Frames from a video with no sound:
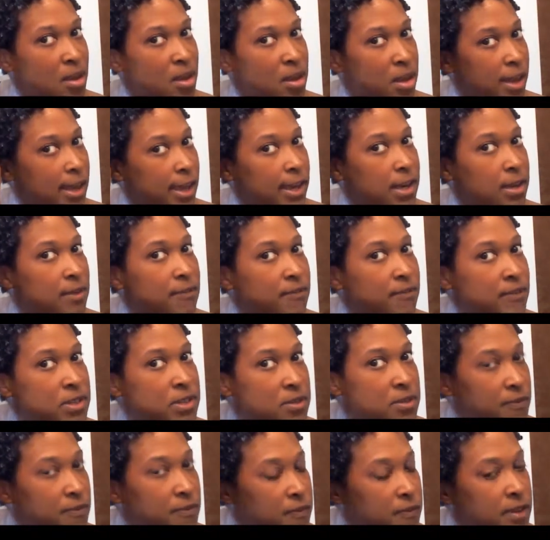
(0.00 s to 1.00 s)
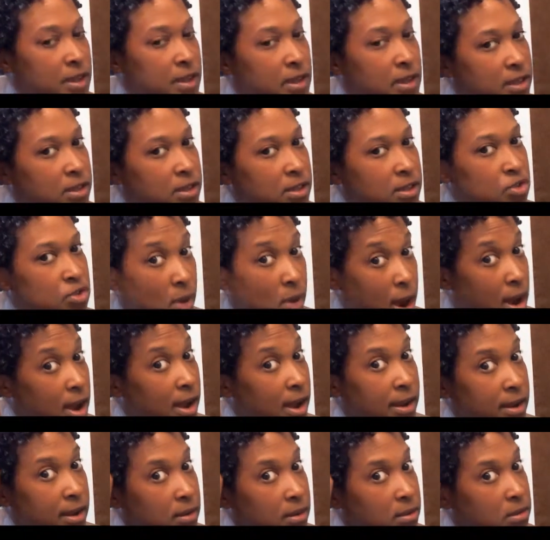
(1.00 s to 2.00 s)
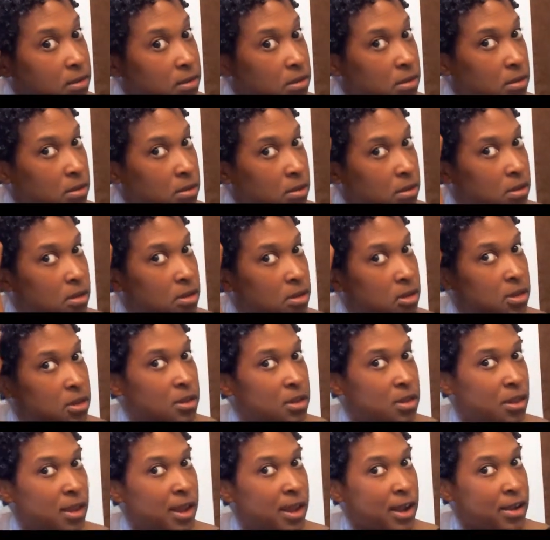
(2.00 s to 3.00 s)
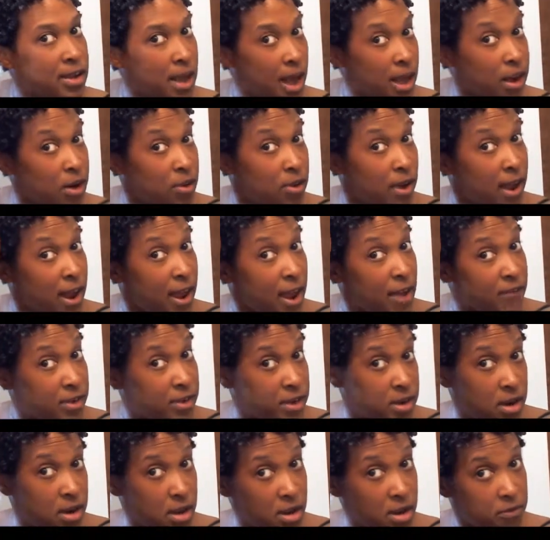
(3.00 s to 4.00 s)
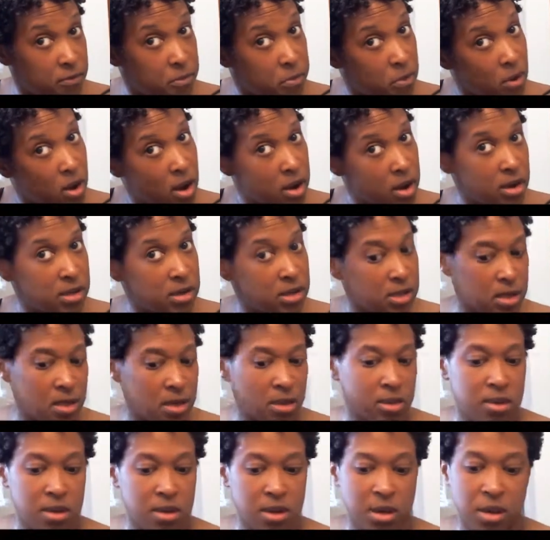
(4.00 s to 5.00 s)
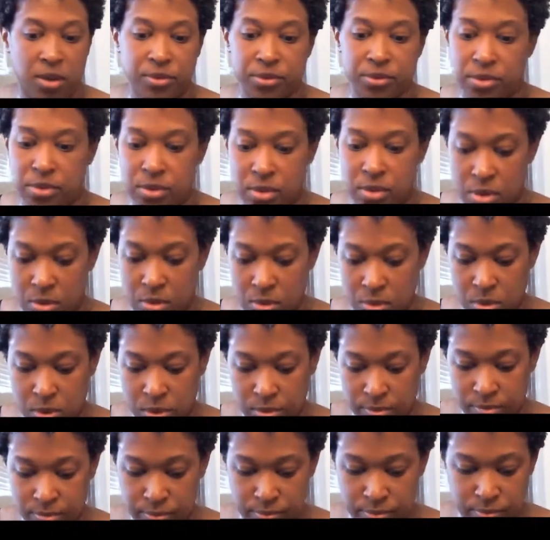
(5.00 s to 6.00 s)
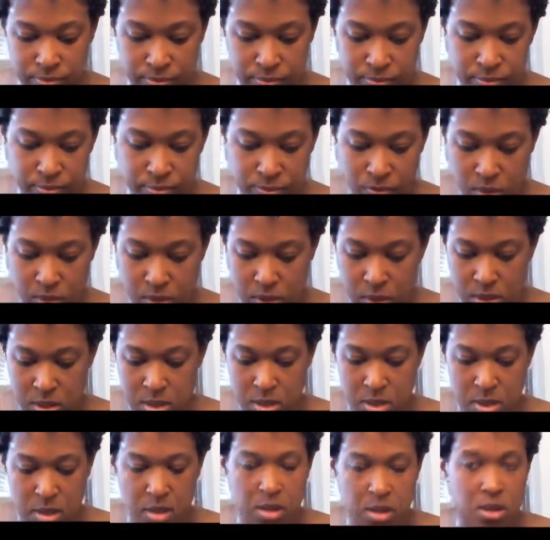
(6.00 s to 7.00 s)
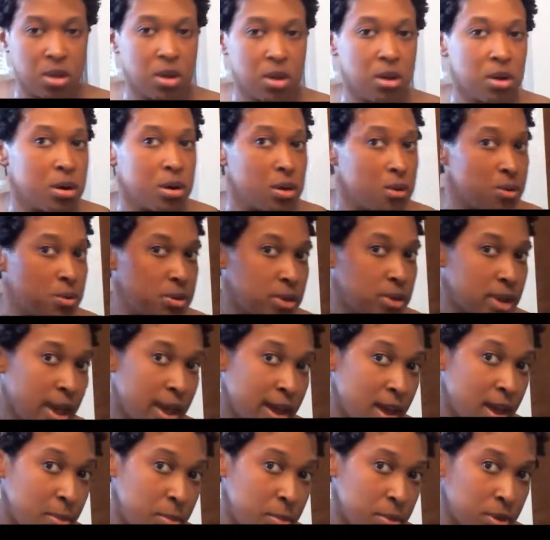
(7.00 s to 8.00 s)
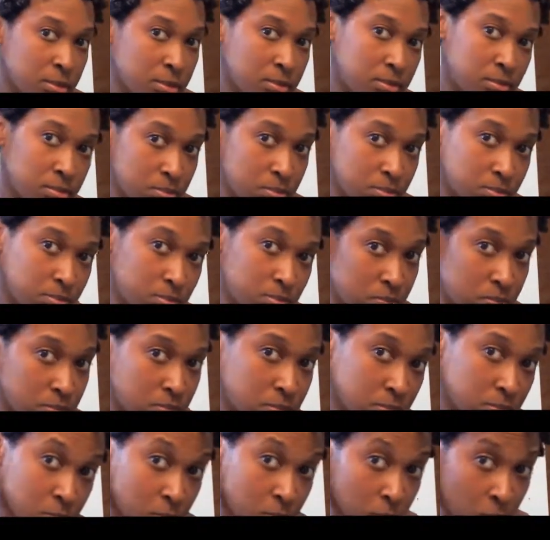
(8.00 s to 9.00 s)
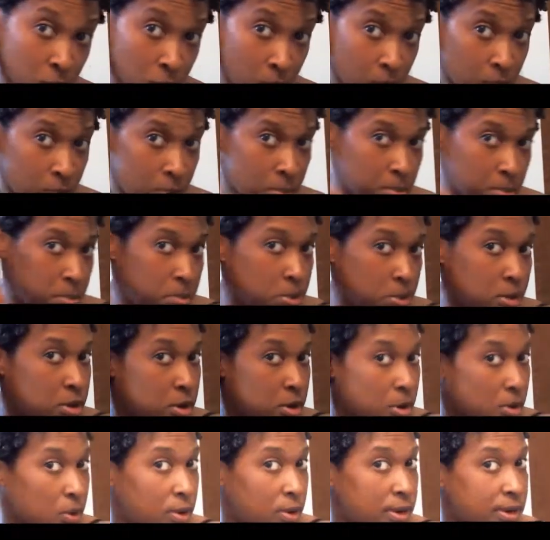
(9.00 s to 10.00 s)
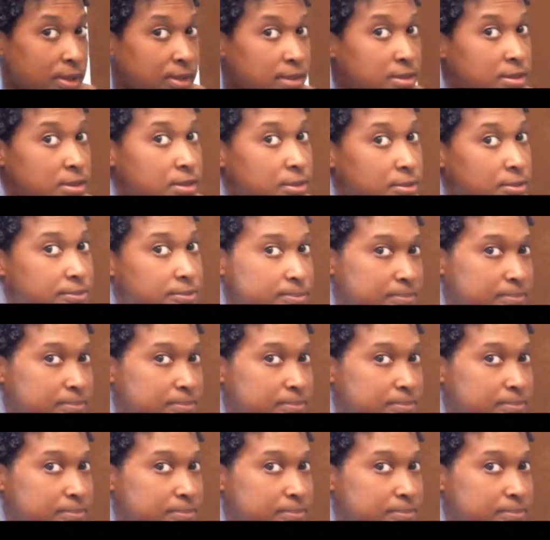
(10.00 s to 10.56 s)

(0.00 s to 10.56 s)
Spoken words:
And if it's feeling dry, like I don't have enough product in it, then I'll just go and get another dab and put it on it.